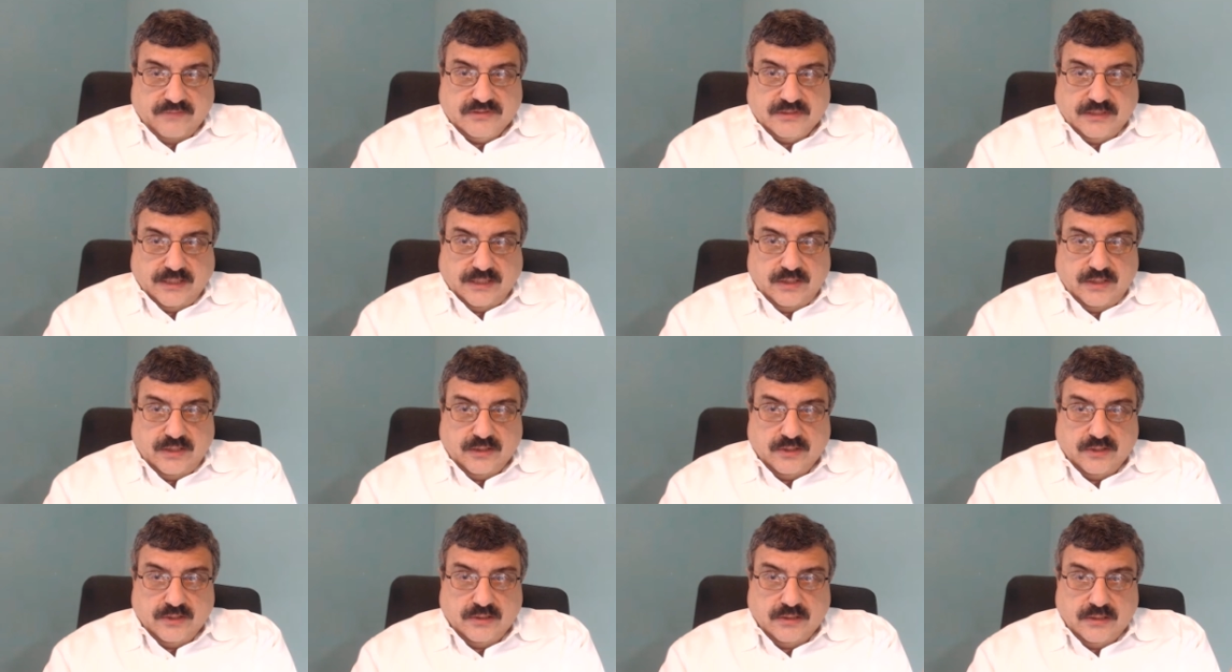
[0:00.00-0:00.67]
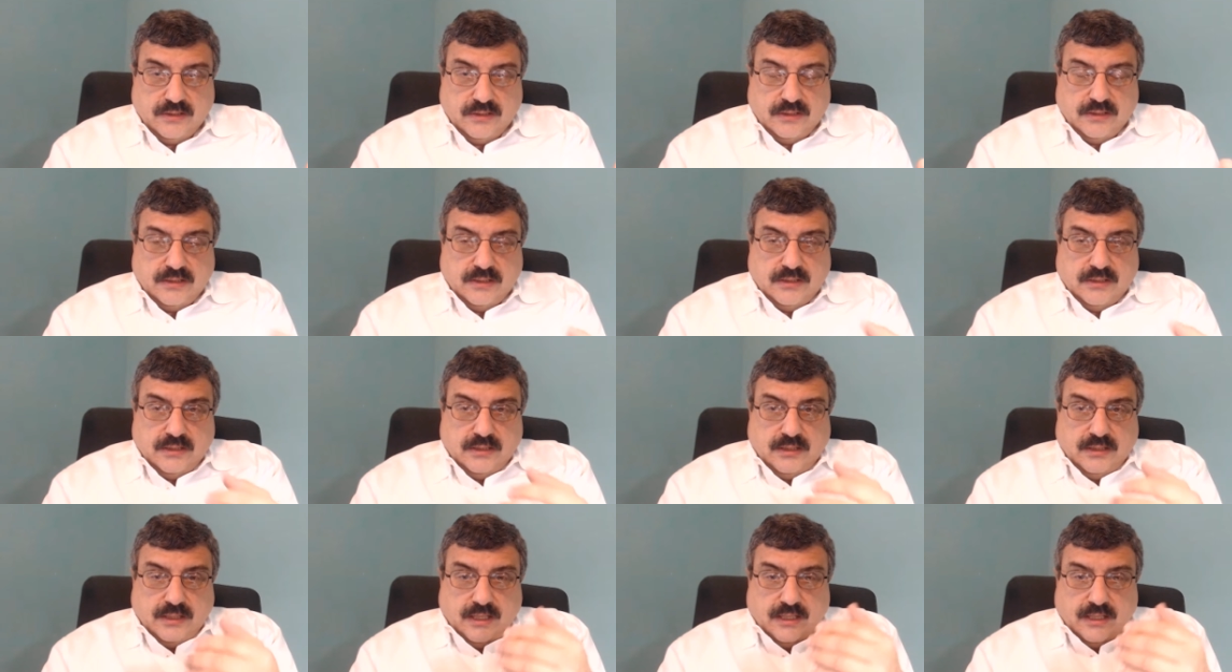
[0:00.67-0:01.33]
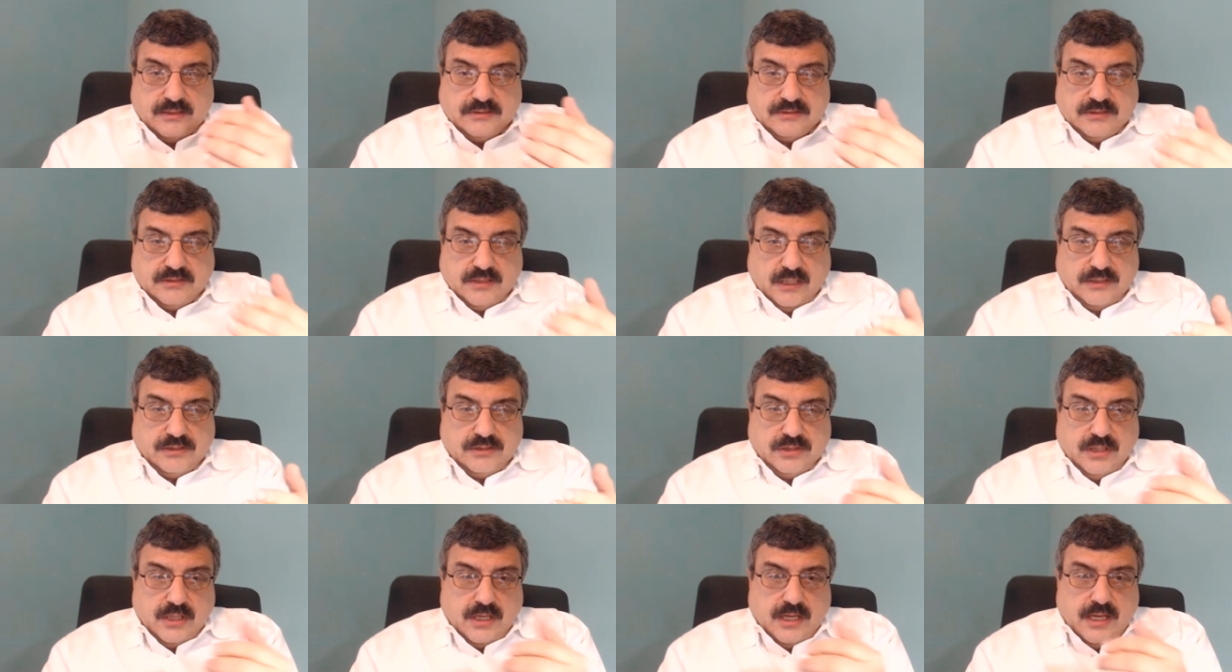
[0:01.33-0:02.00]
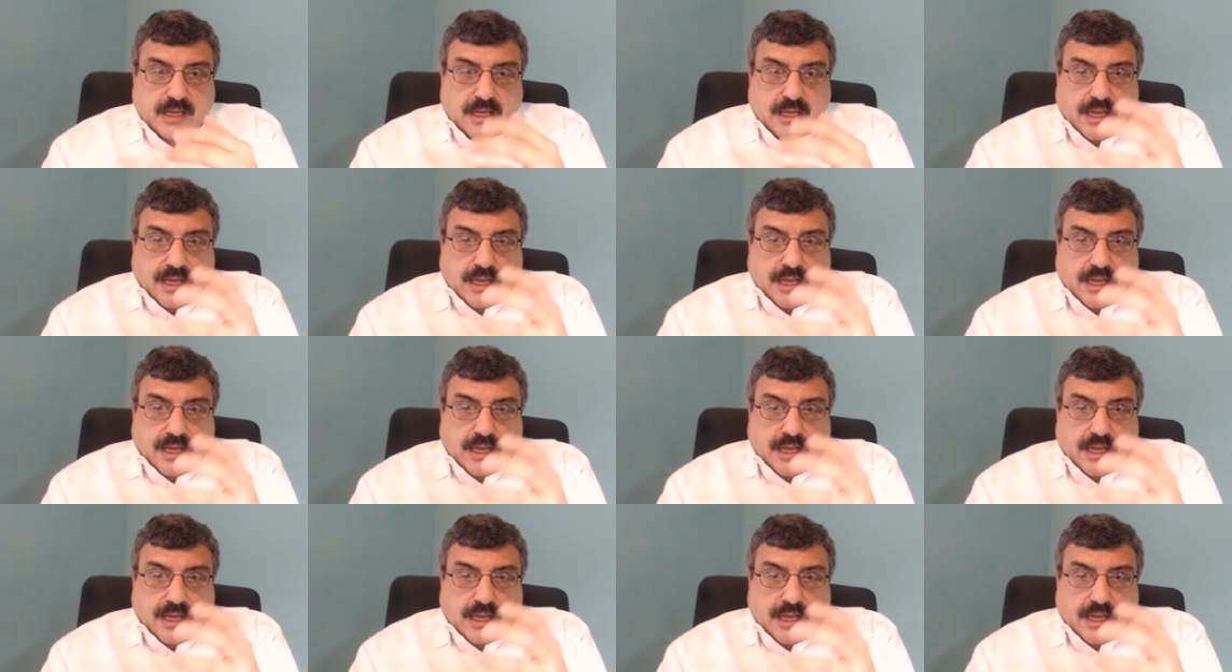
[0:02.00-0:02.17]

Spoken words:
Skinner and such.